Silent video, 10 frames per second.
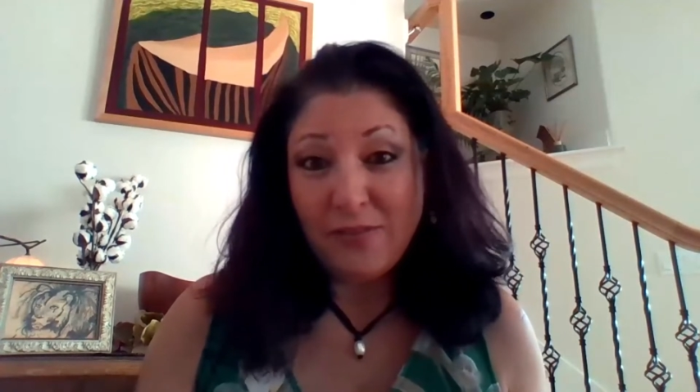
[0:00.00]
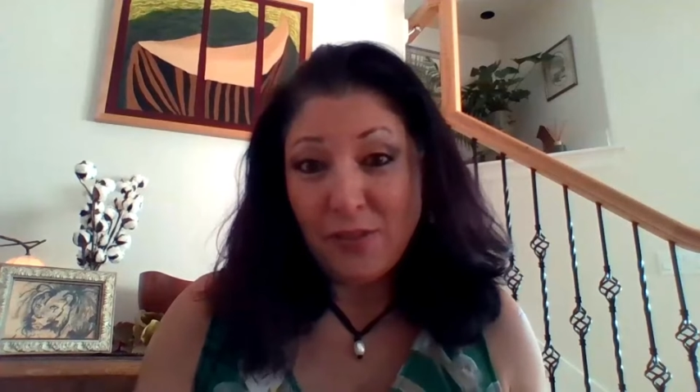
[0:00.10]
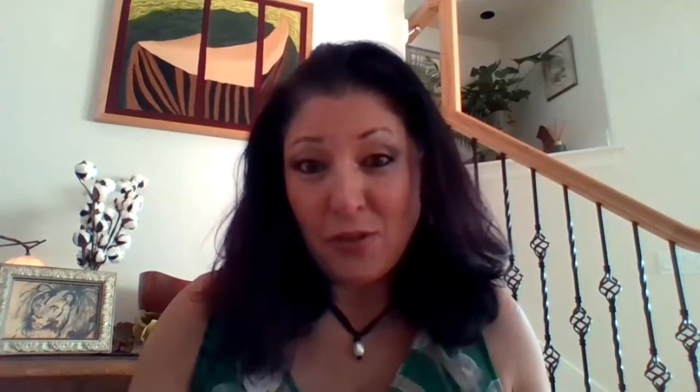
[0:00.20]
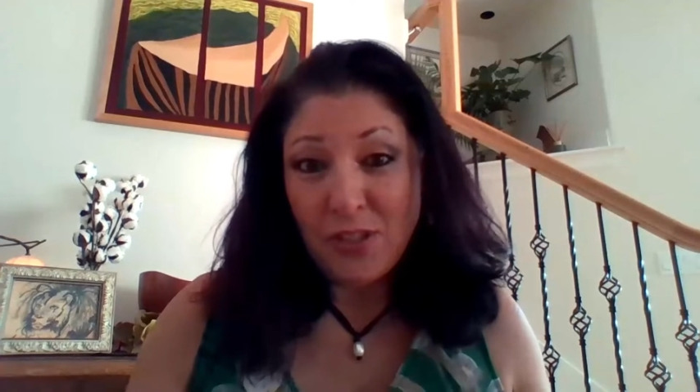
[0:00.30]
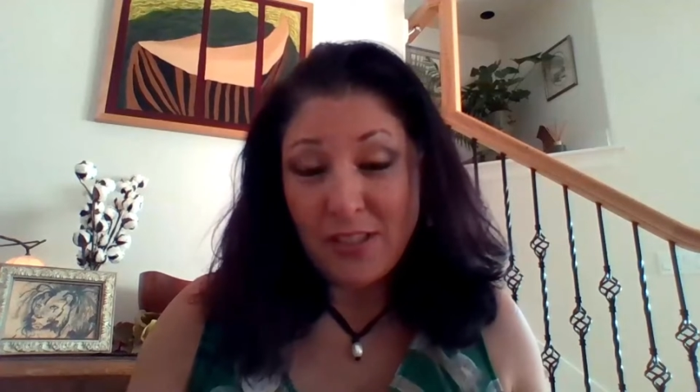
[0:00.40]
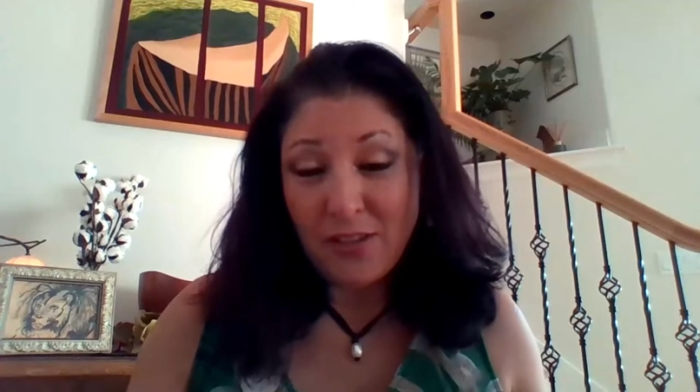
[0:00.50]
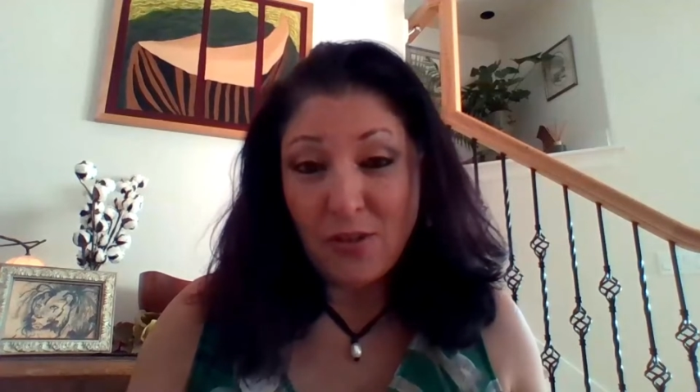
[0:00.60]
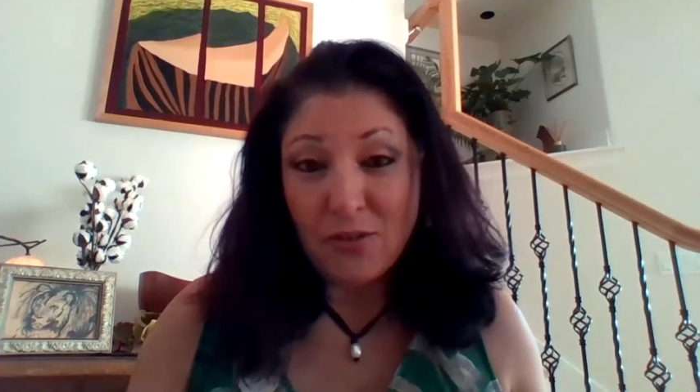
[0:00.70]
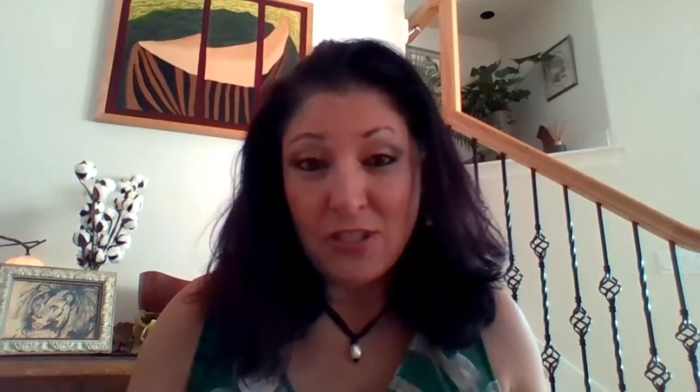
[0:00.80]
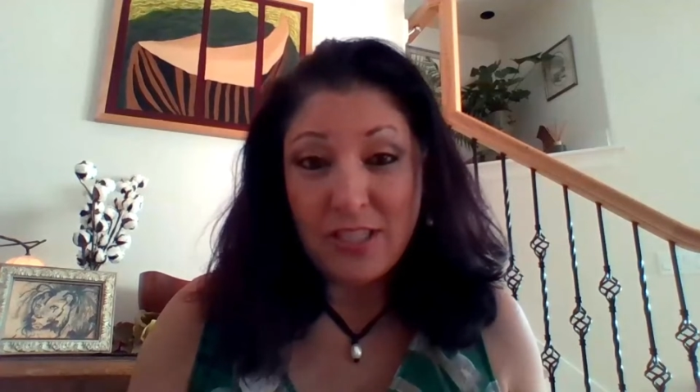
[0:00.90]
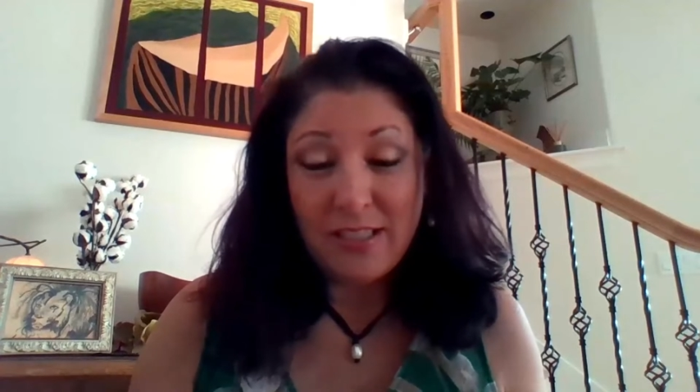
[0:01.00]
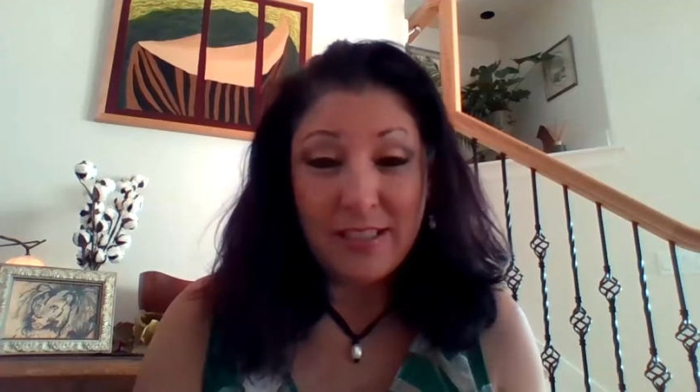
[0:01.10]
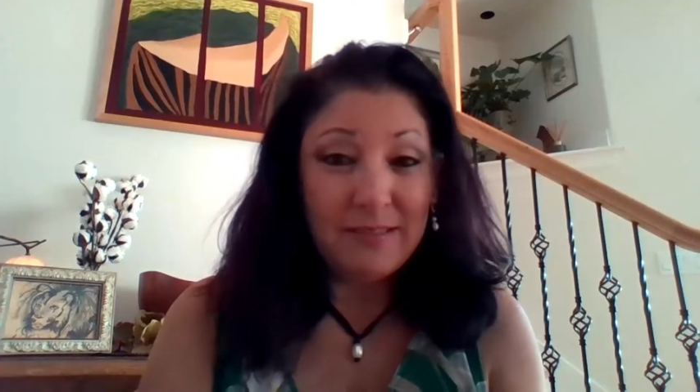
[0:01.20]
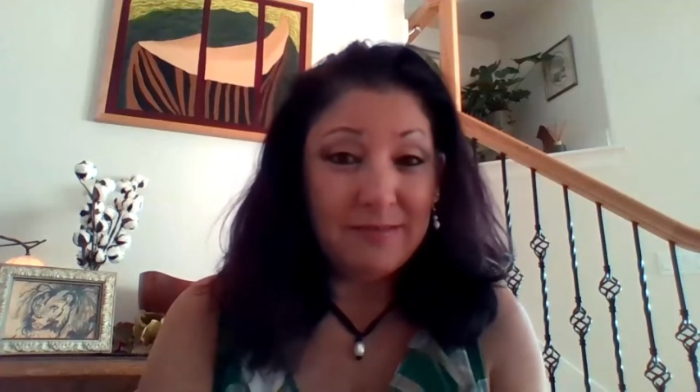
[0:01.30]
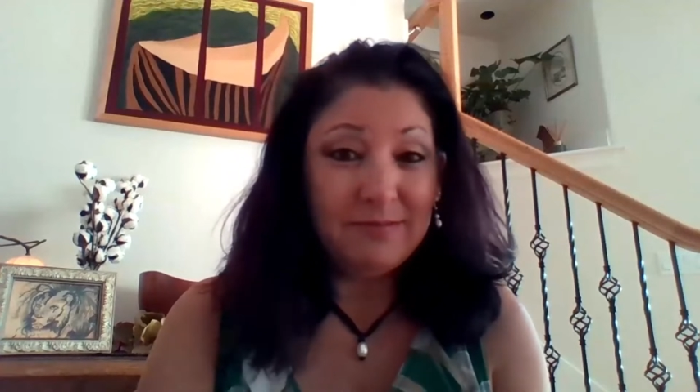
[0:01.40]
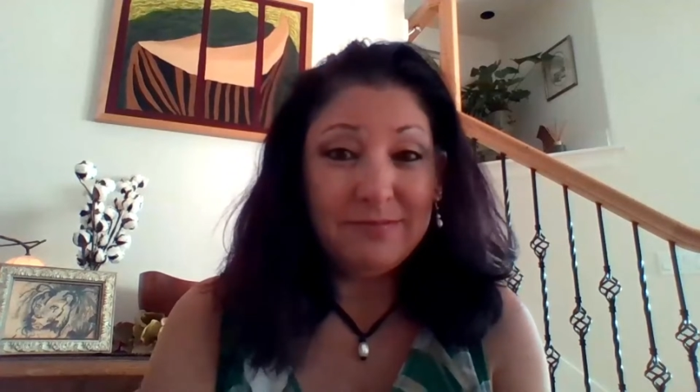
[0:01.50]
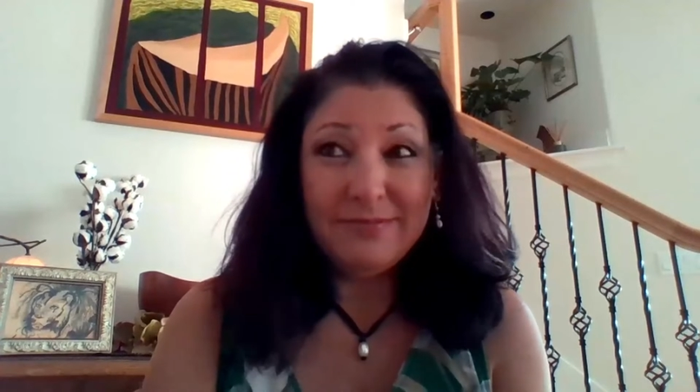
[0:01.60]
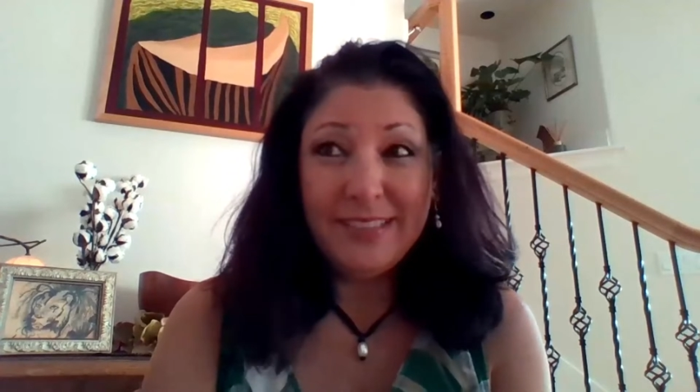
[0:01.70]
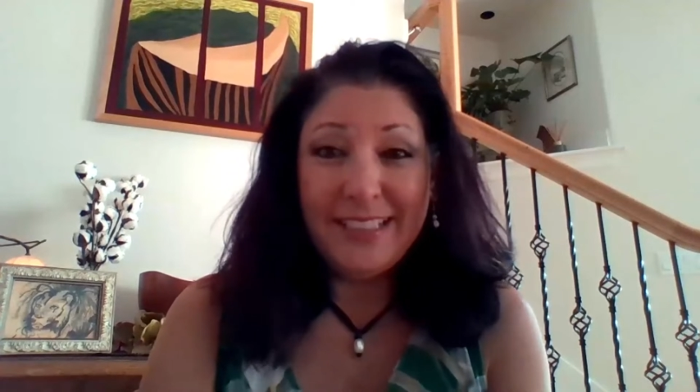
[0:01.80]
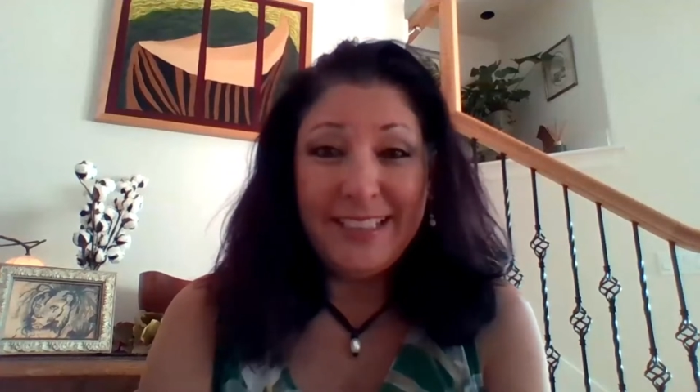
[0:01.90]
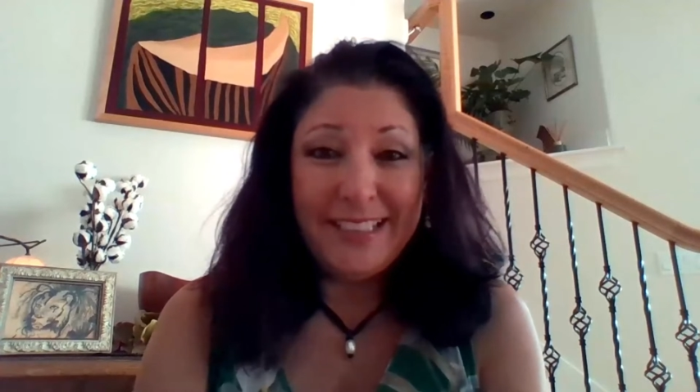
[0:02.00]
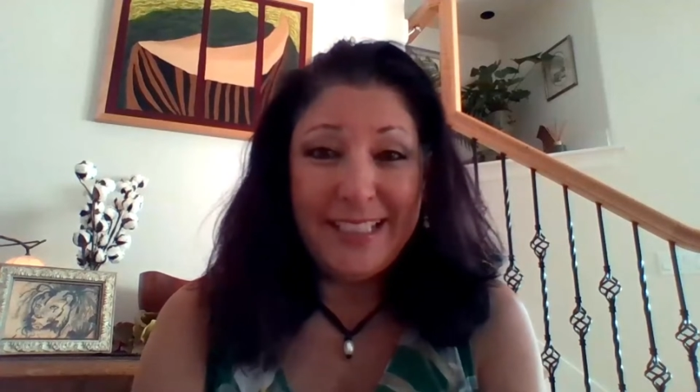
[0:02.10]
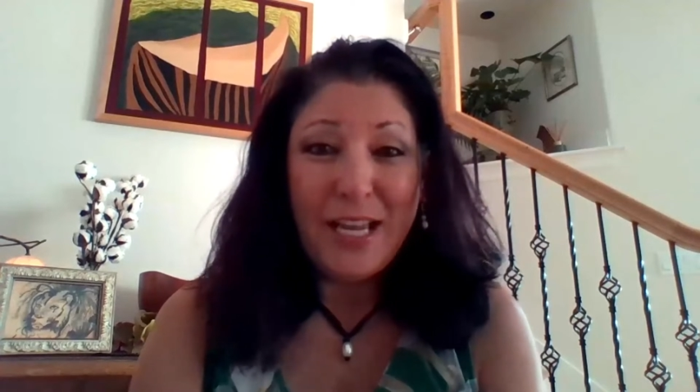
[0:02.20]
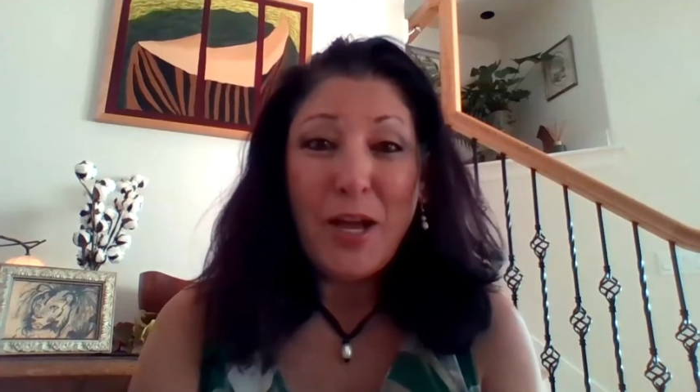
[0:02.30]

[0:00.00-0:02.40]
I floated in the ocean and